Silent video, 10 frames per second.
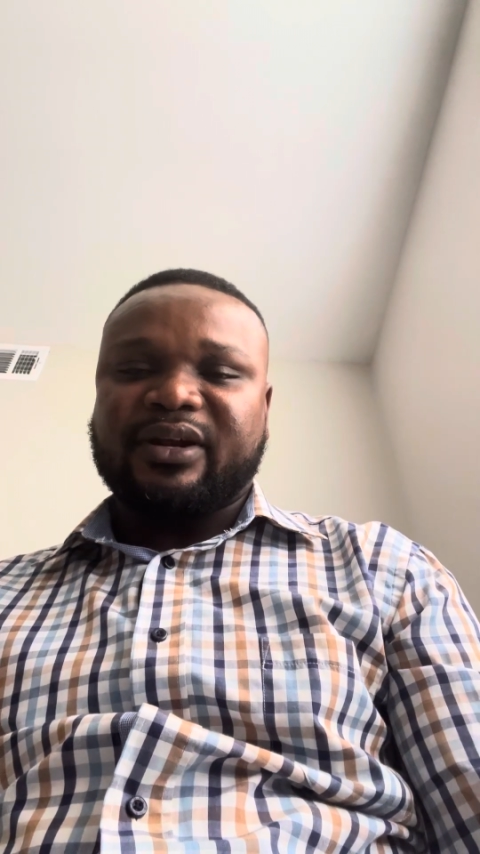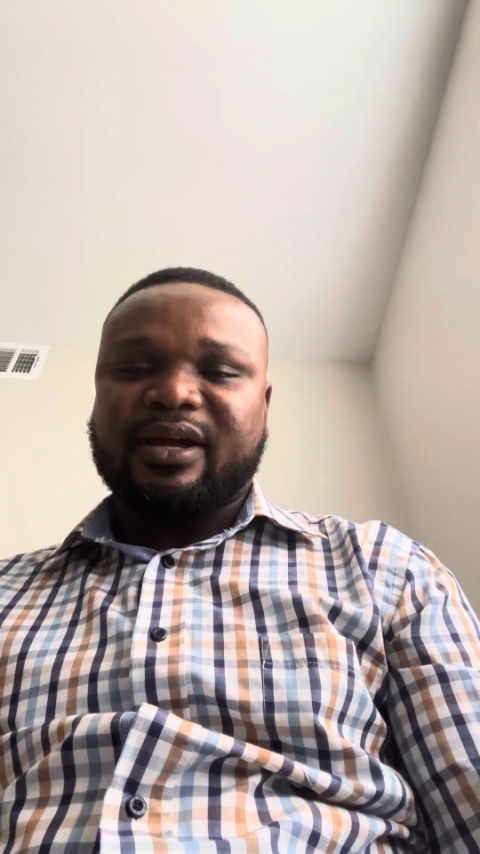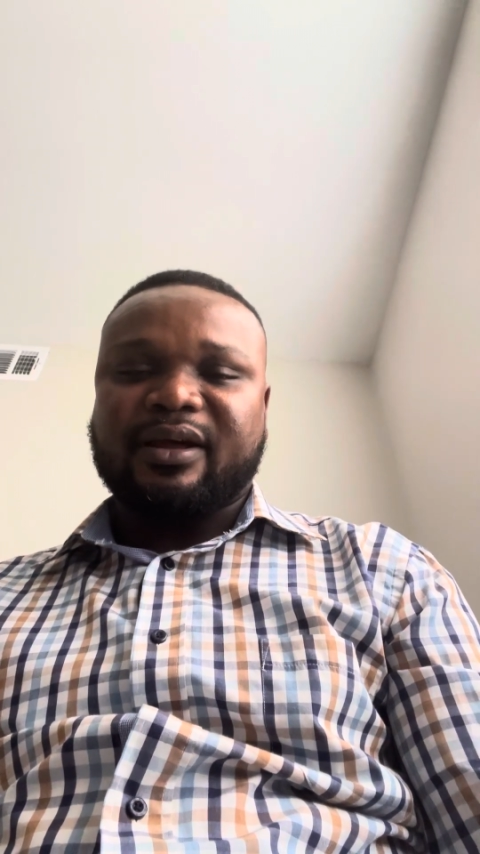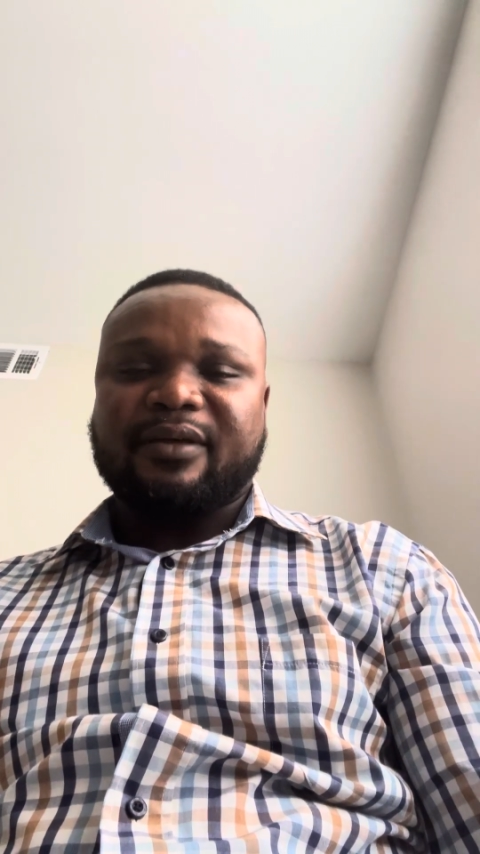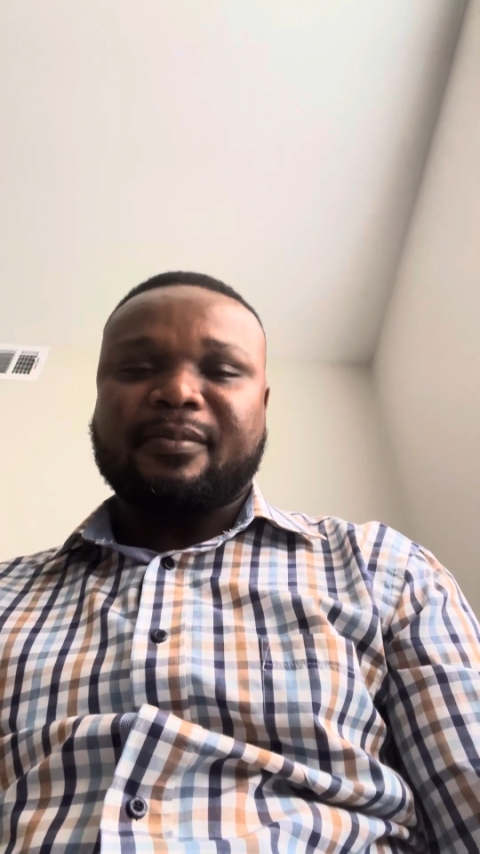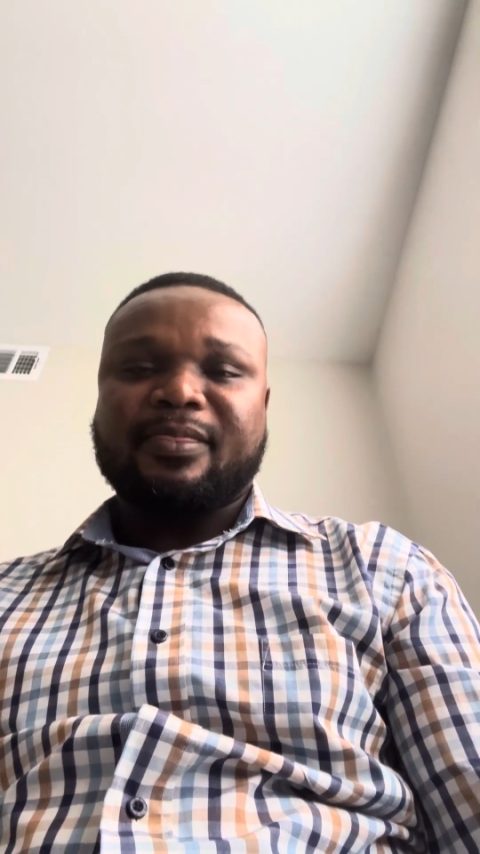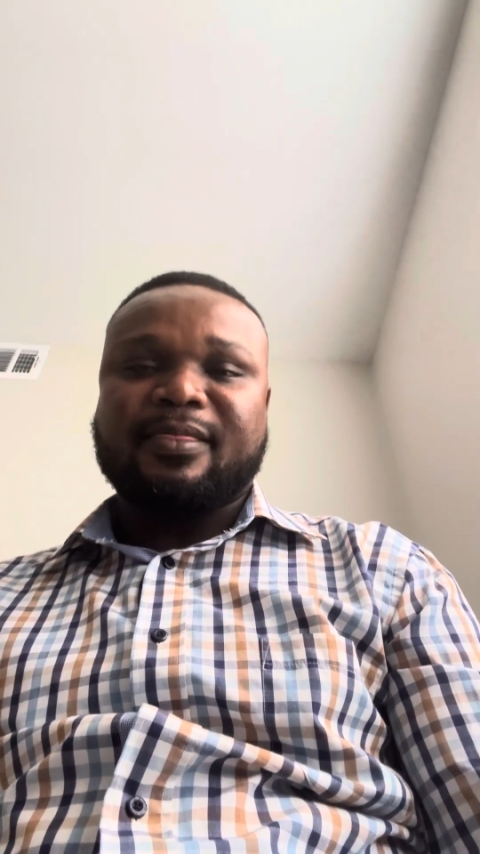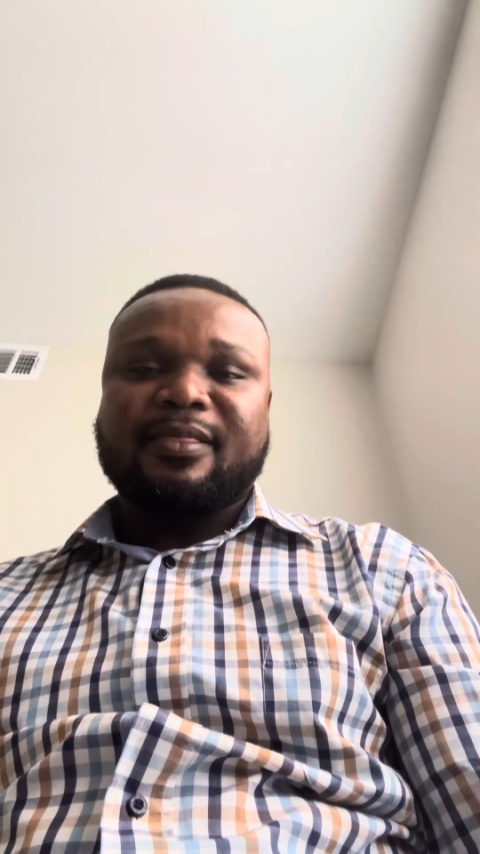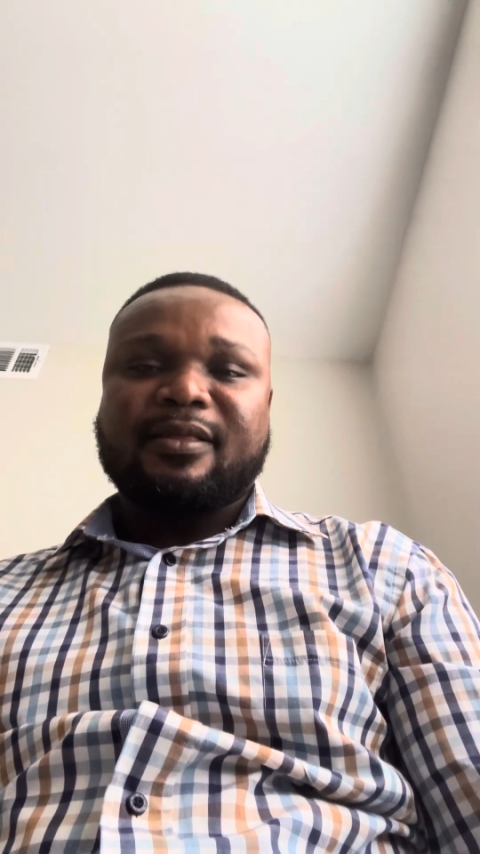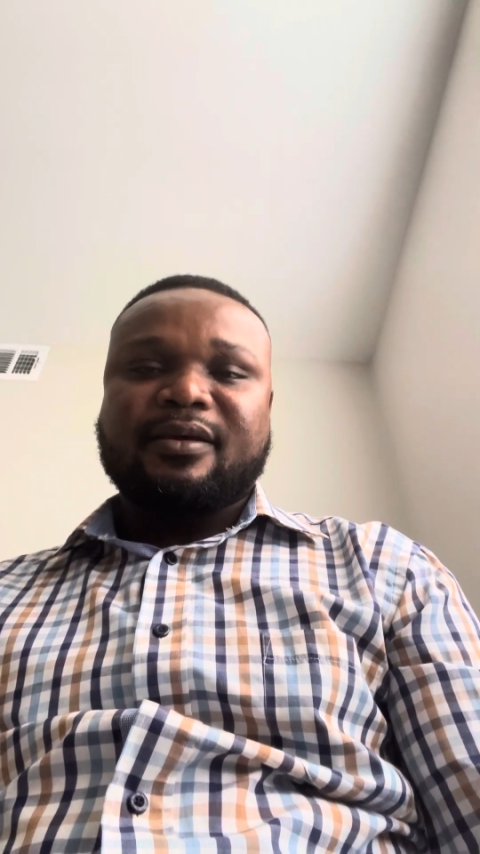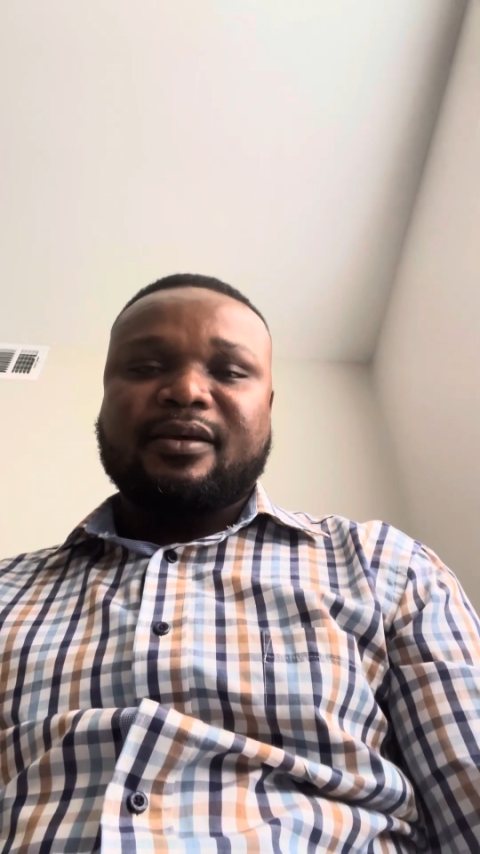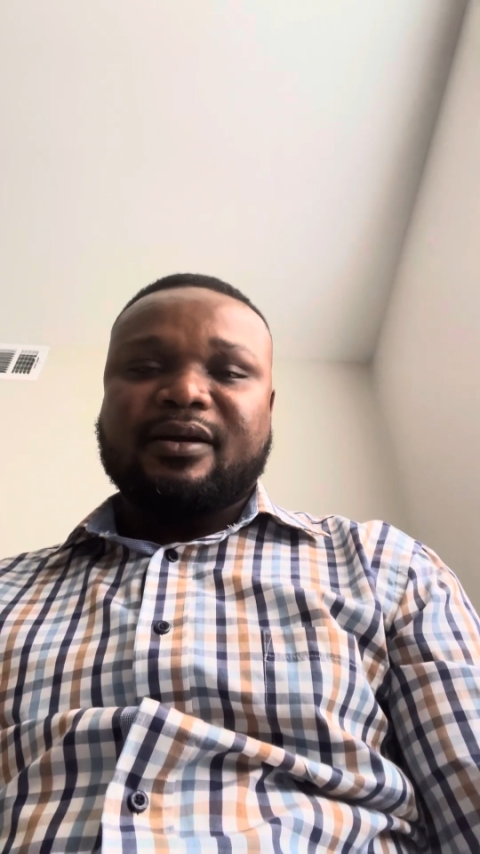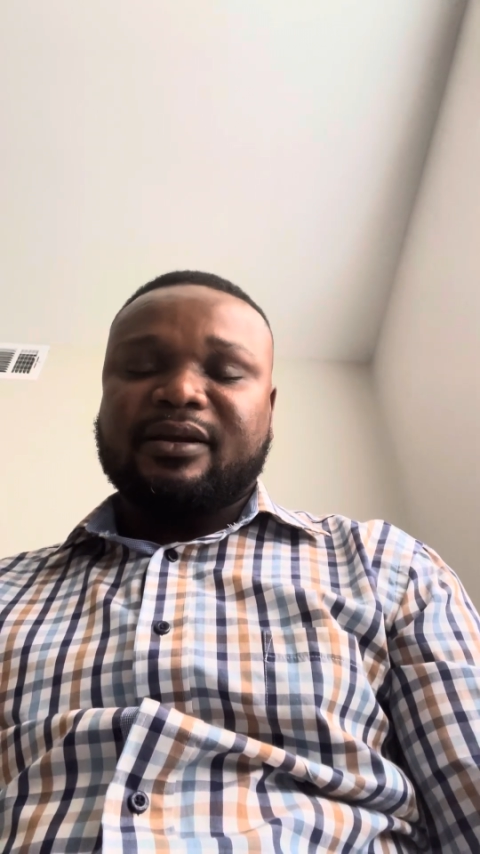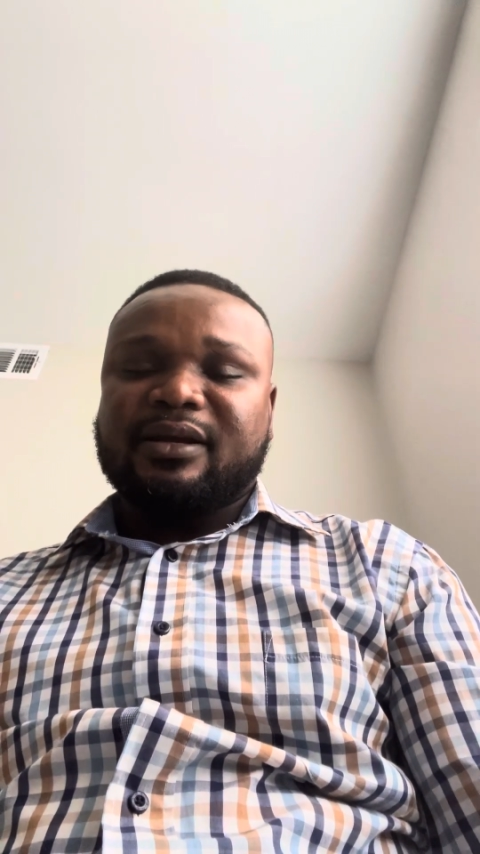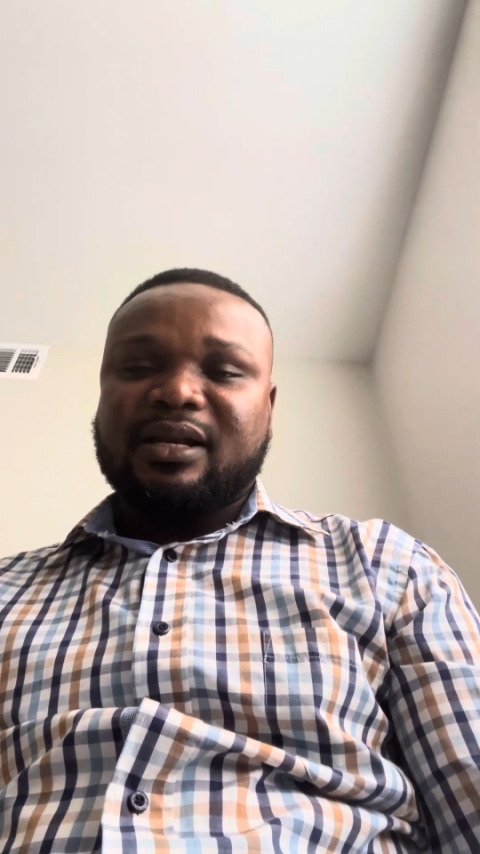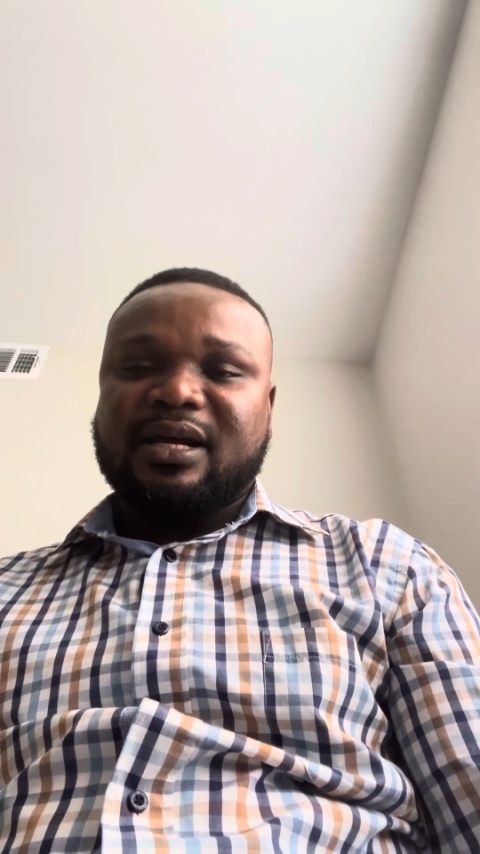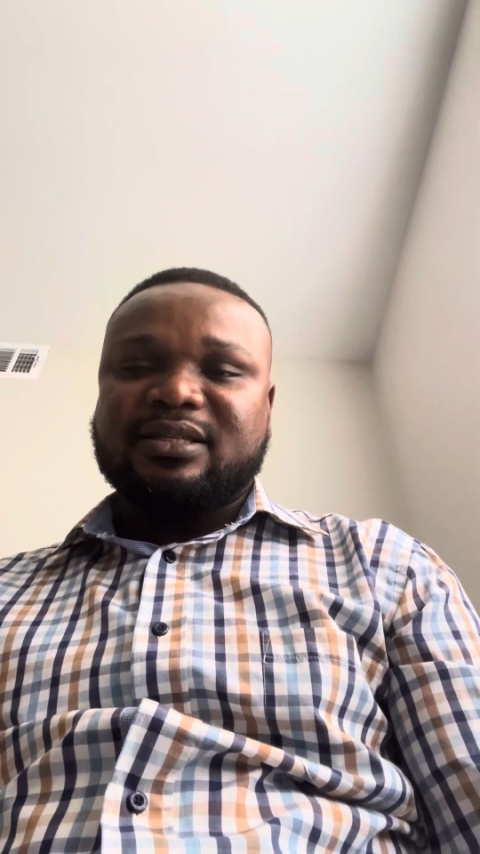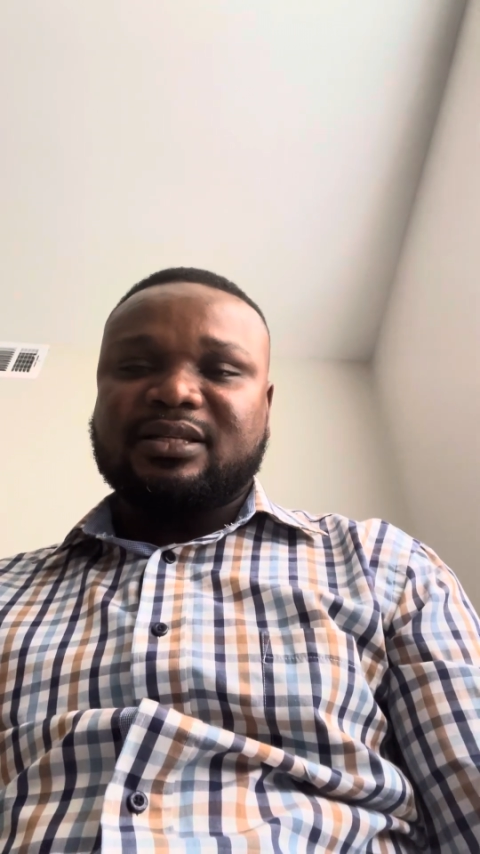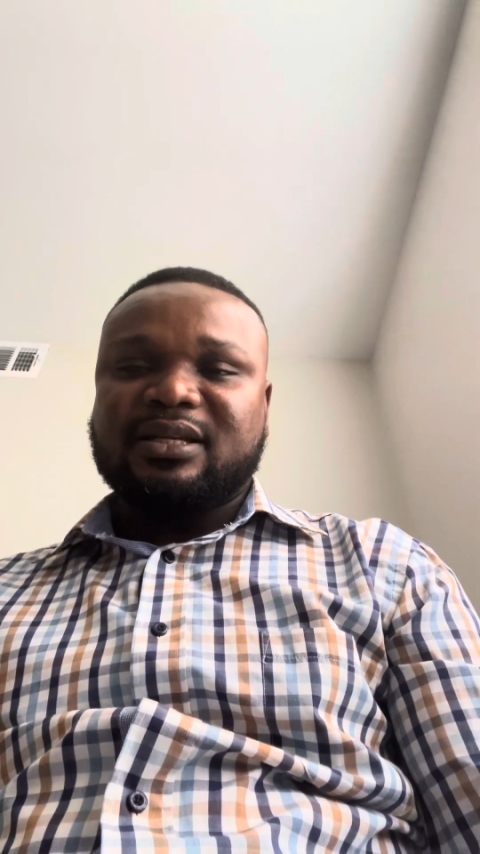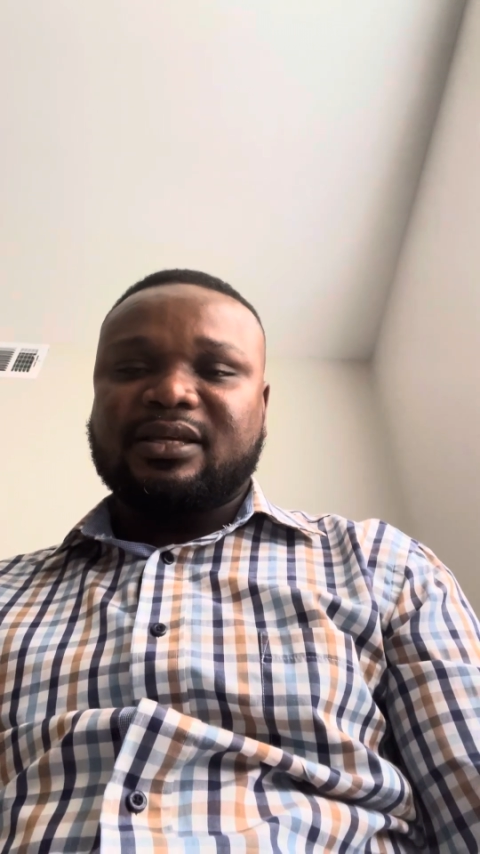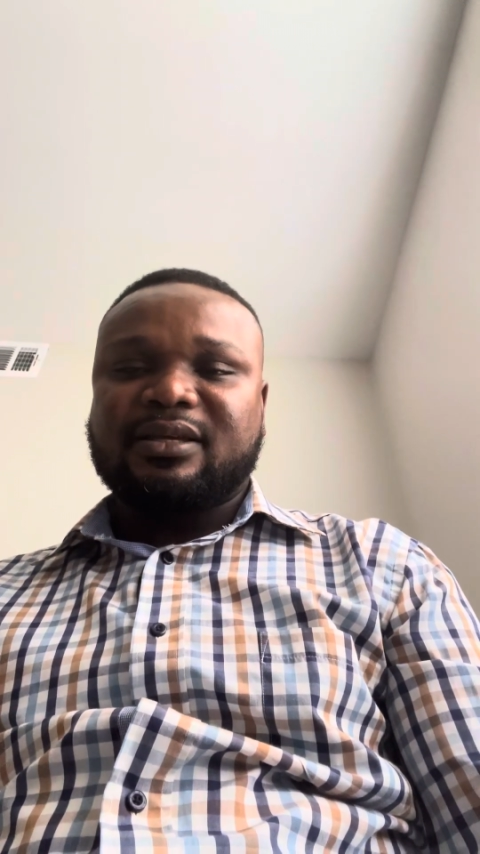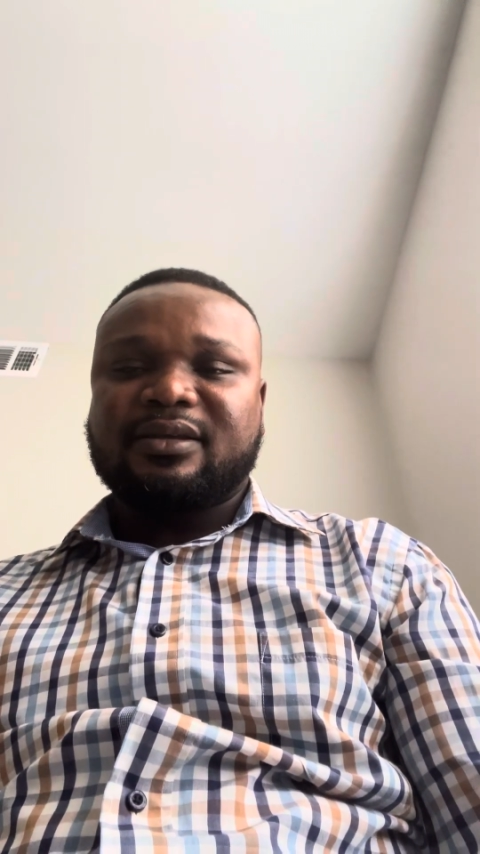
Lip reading: high. And then lastly,